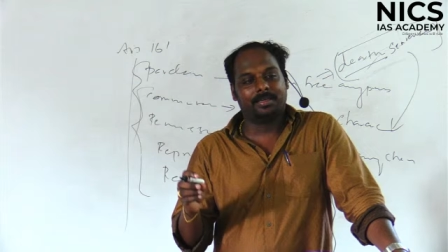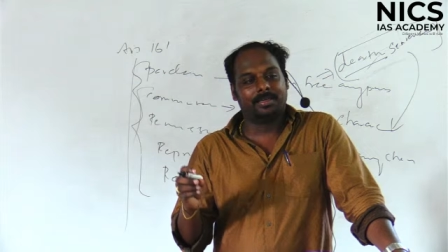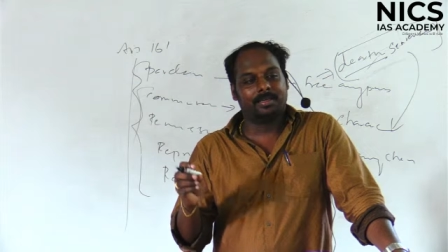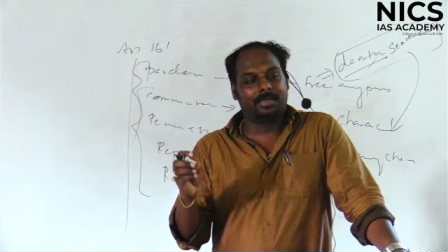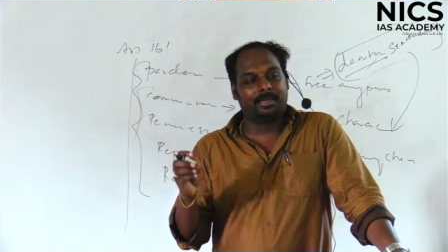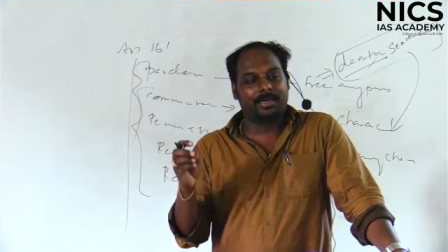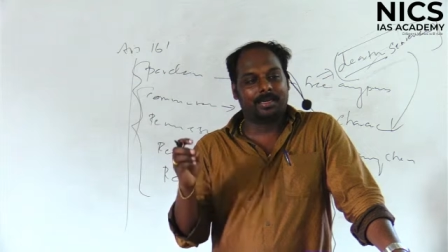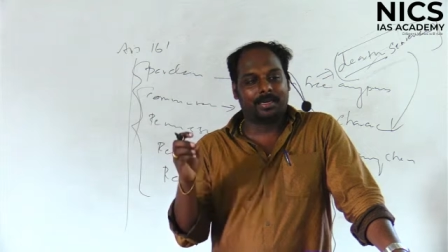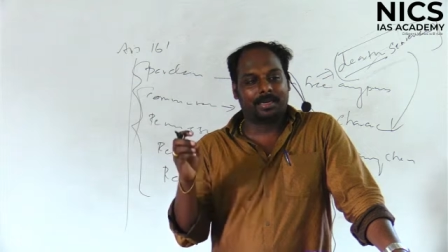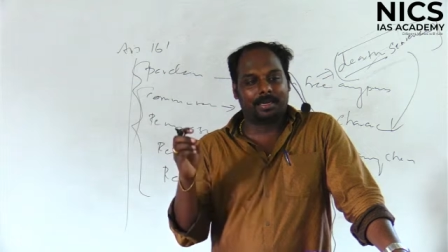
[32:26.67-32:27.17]

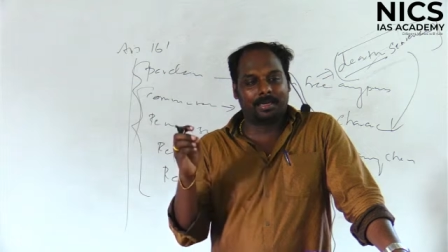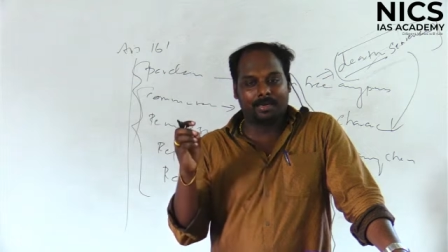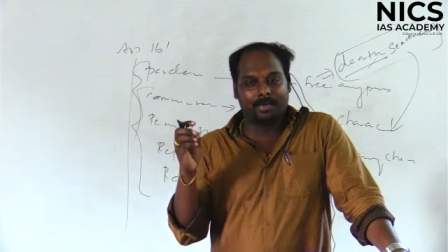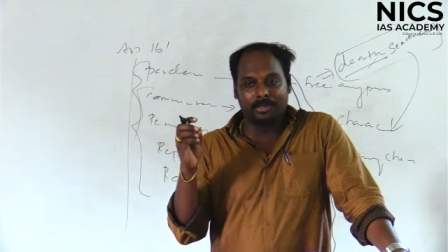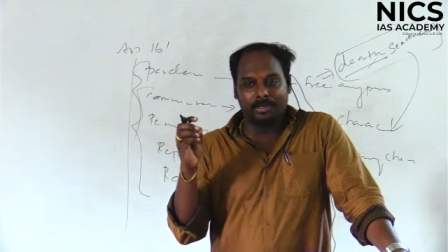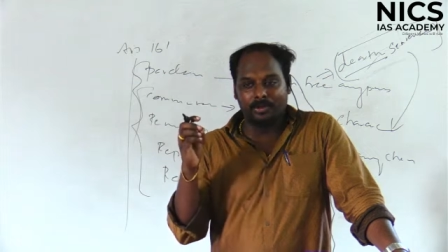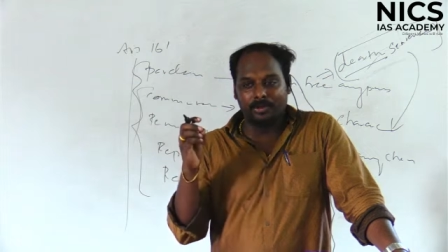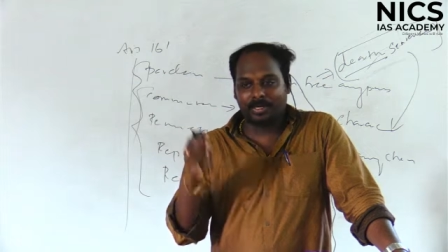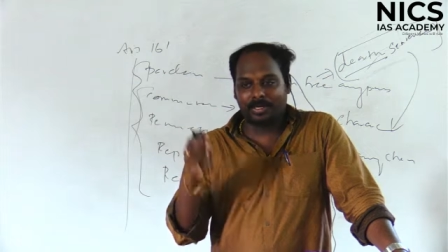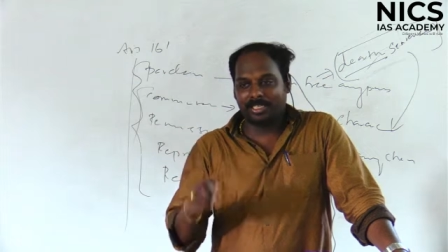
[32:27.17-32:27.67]

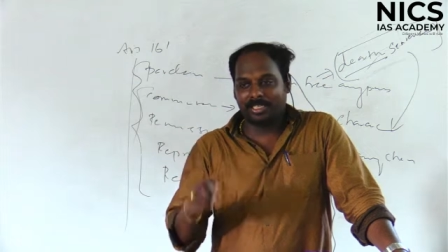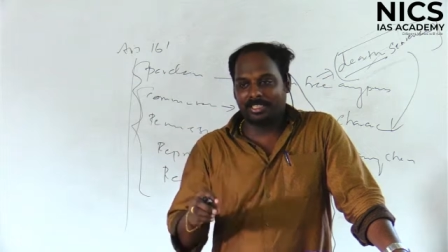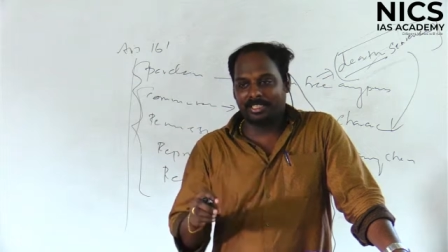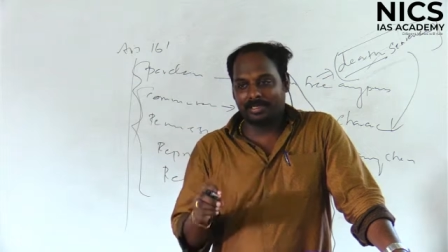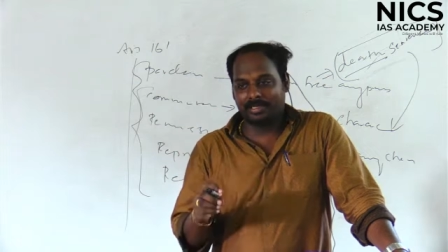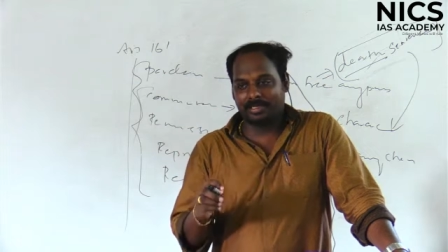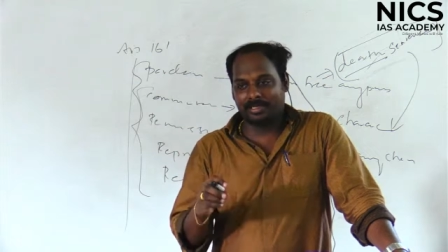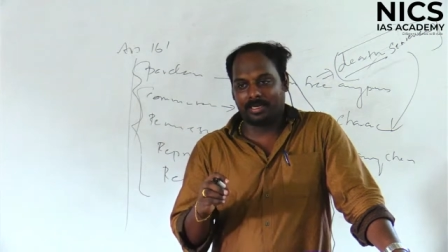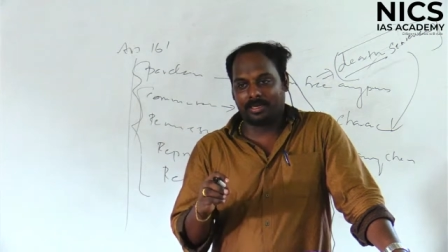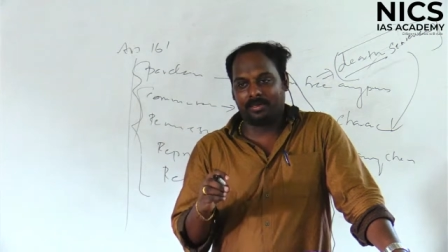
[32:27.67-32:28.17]

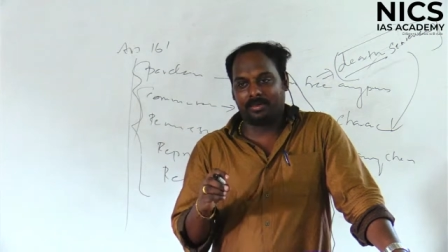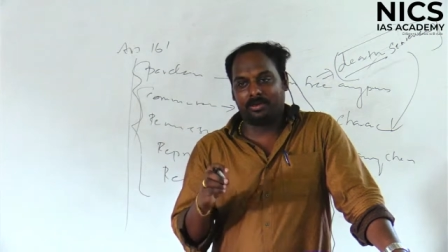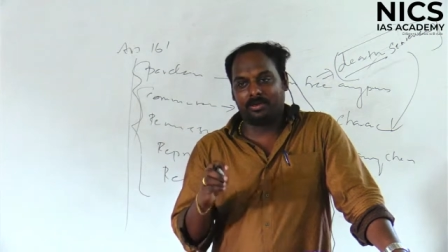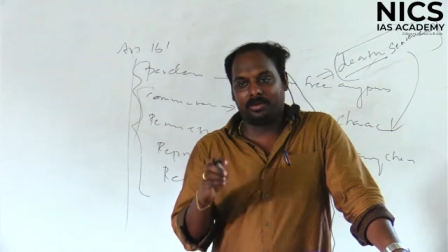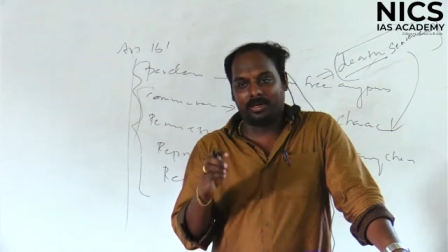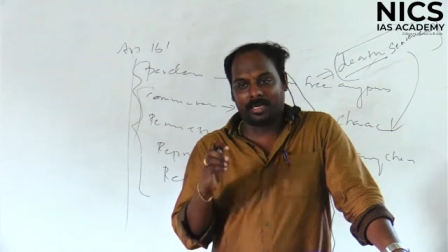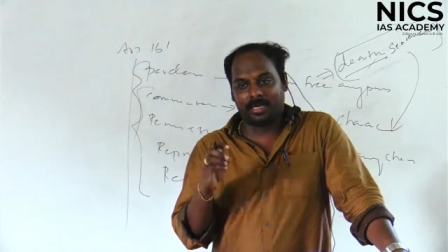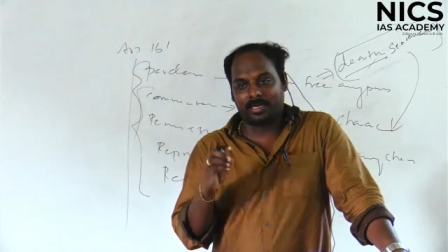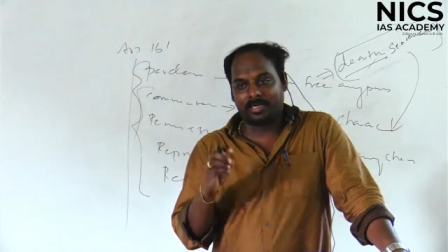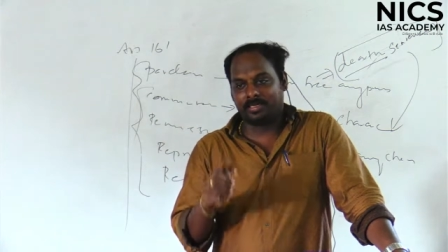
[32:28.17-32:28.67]
nutrients,
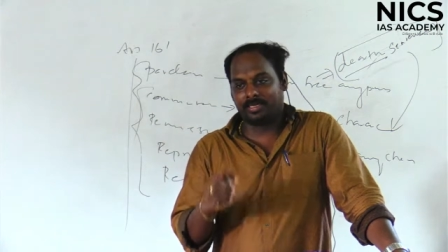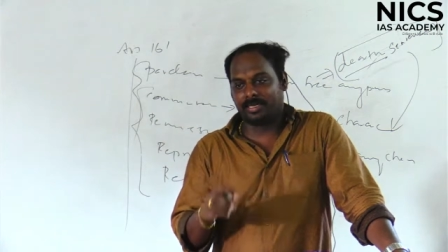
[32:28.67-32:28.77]
nutrients,